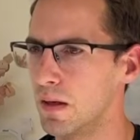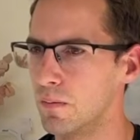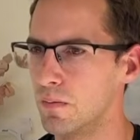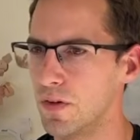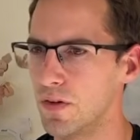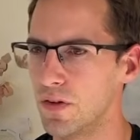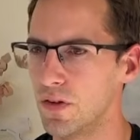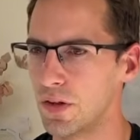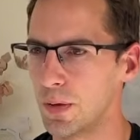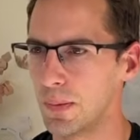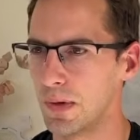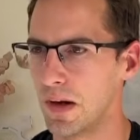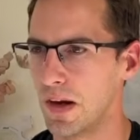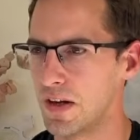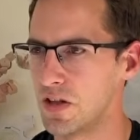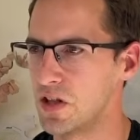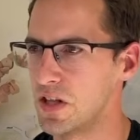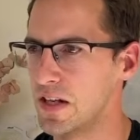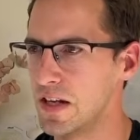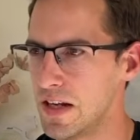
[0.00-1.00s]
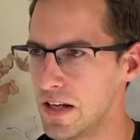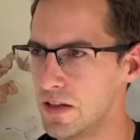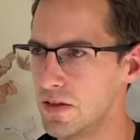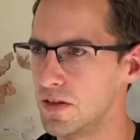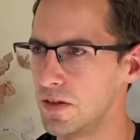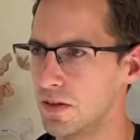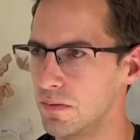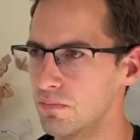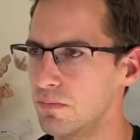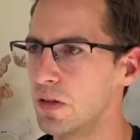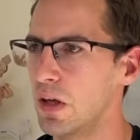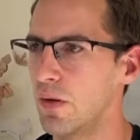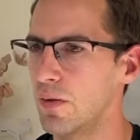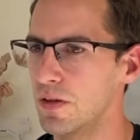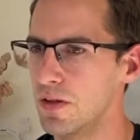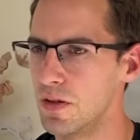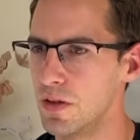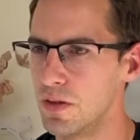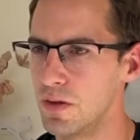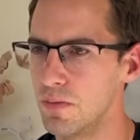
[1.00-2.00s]
This is something I actually need to go
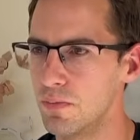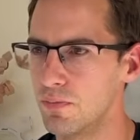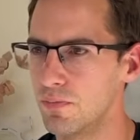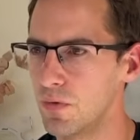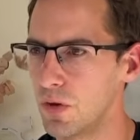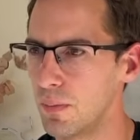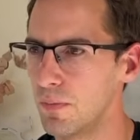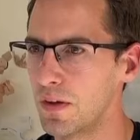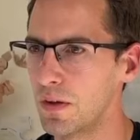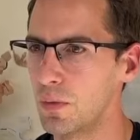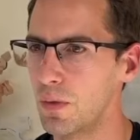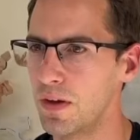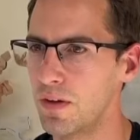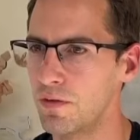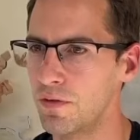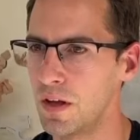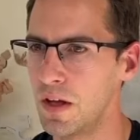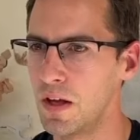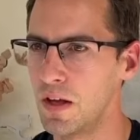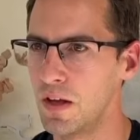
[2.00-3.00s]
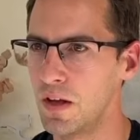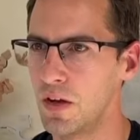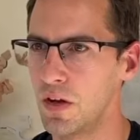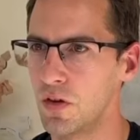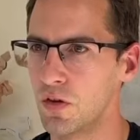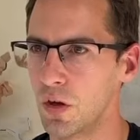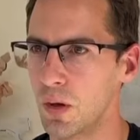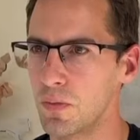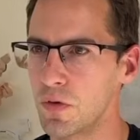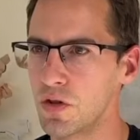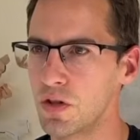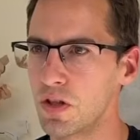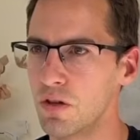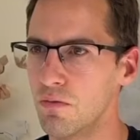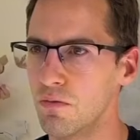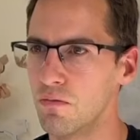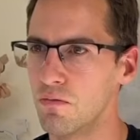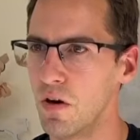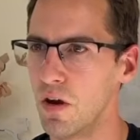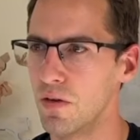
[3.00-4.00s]
and do something with. So I'm just going to
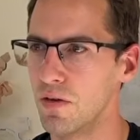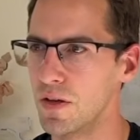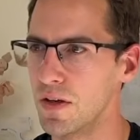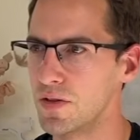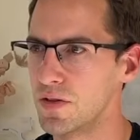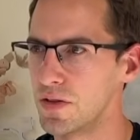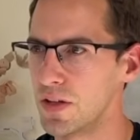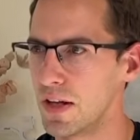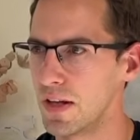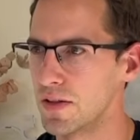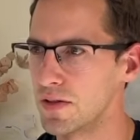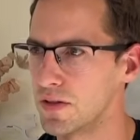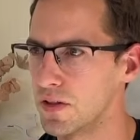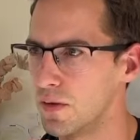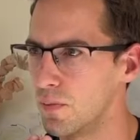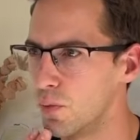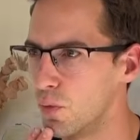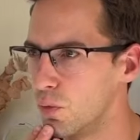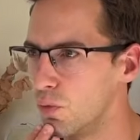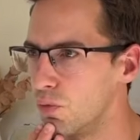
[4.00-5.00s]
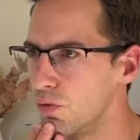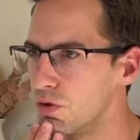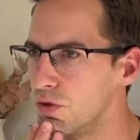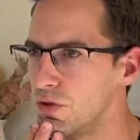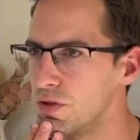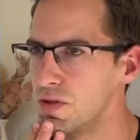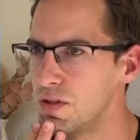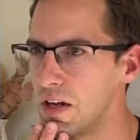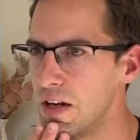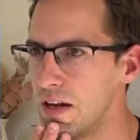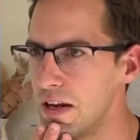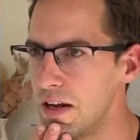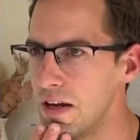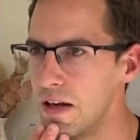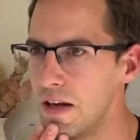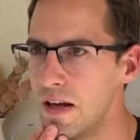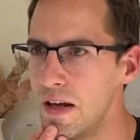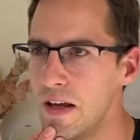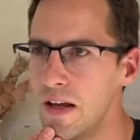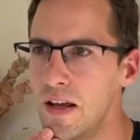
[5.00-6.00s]
run this test and we'll just see
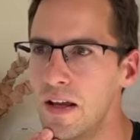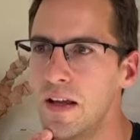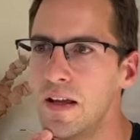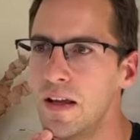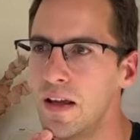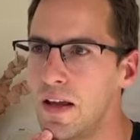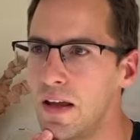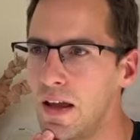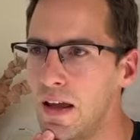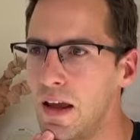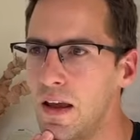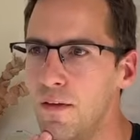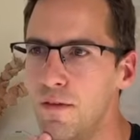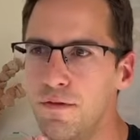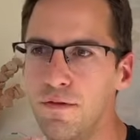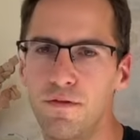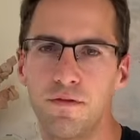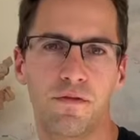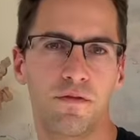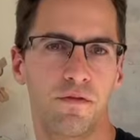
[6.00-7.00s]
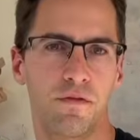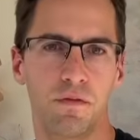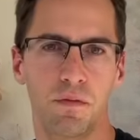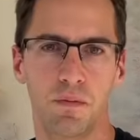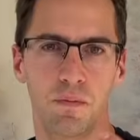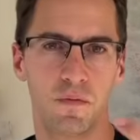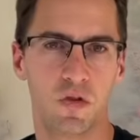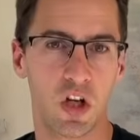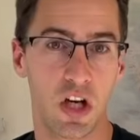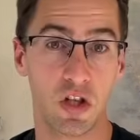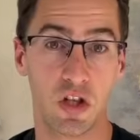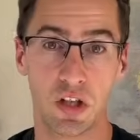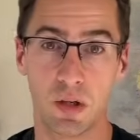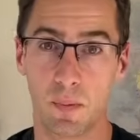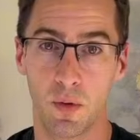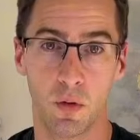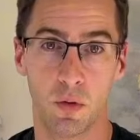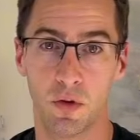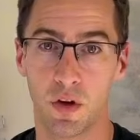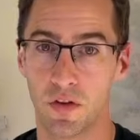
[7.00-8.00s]
if changing the
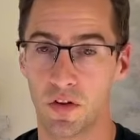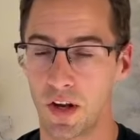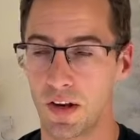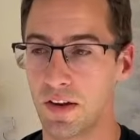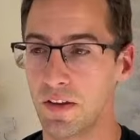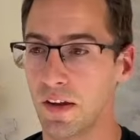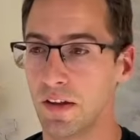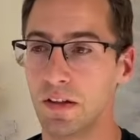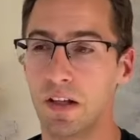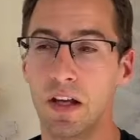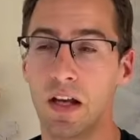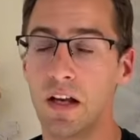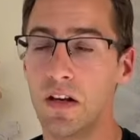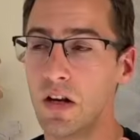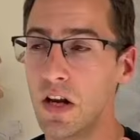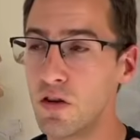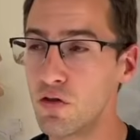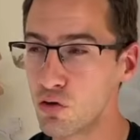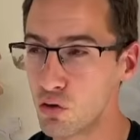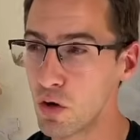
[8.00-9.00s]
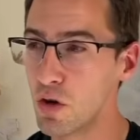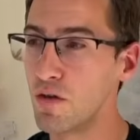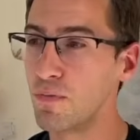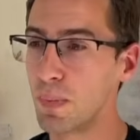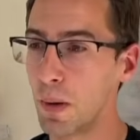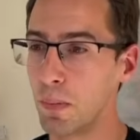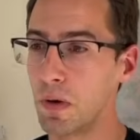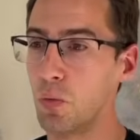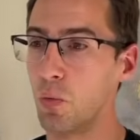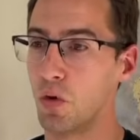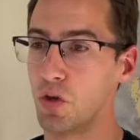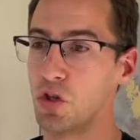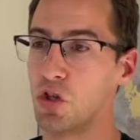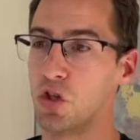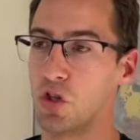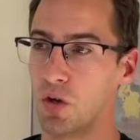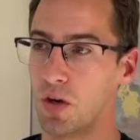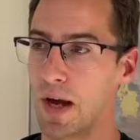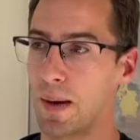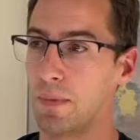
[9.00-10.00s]
model does anything. In truth, probably what
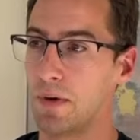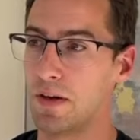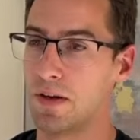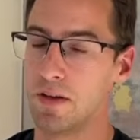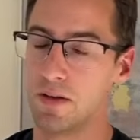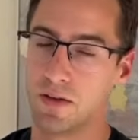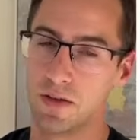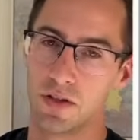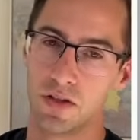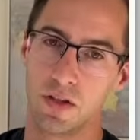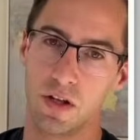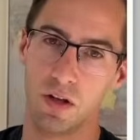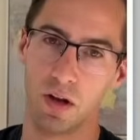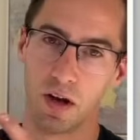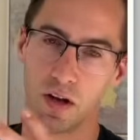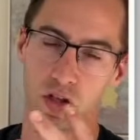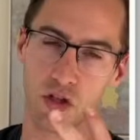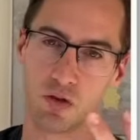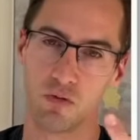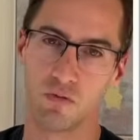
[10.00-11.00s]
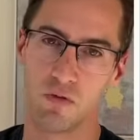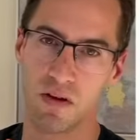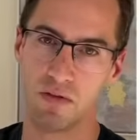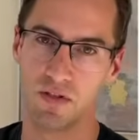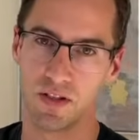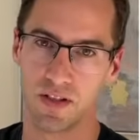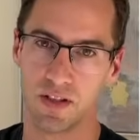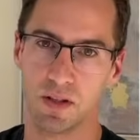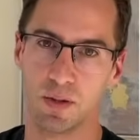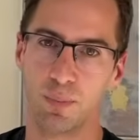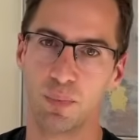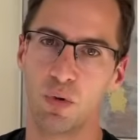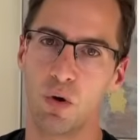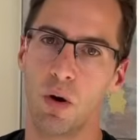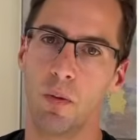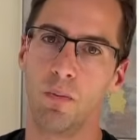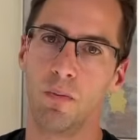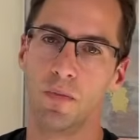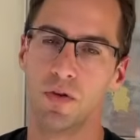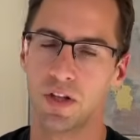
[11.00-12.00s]
should happen here is that I should revisit the
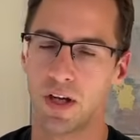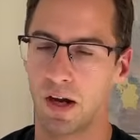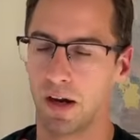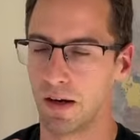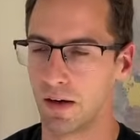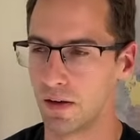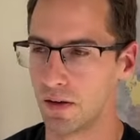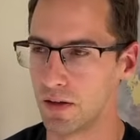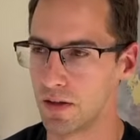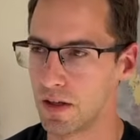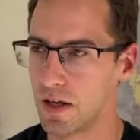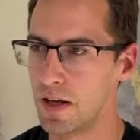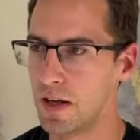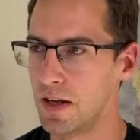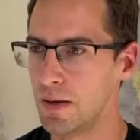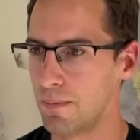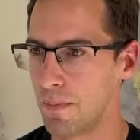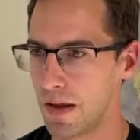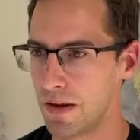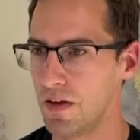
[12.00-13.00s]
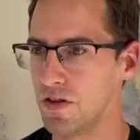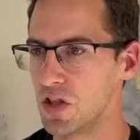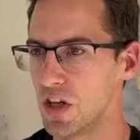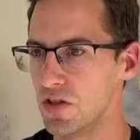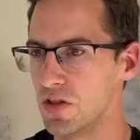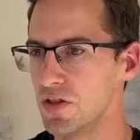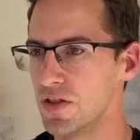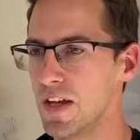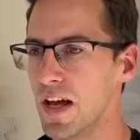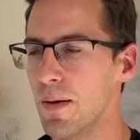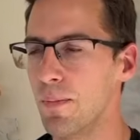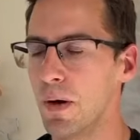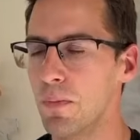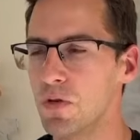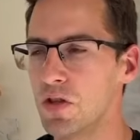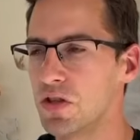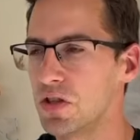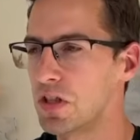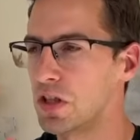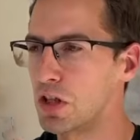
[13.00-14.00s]
prompt and make the changes there. But I'm
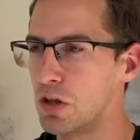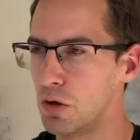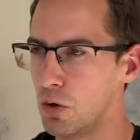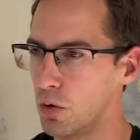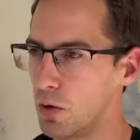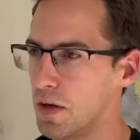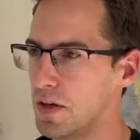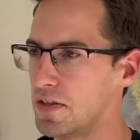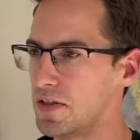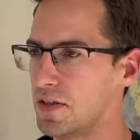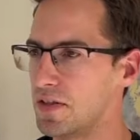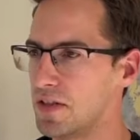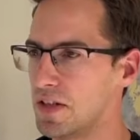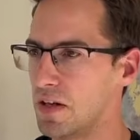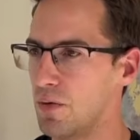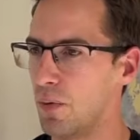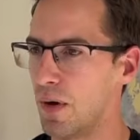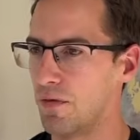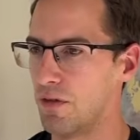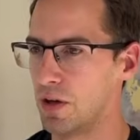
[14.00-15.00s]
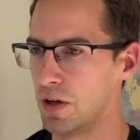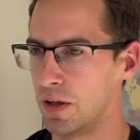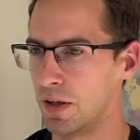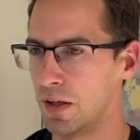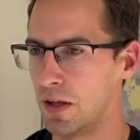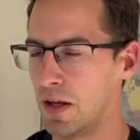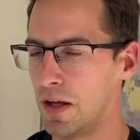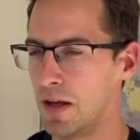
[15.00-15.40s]
just curious to see whether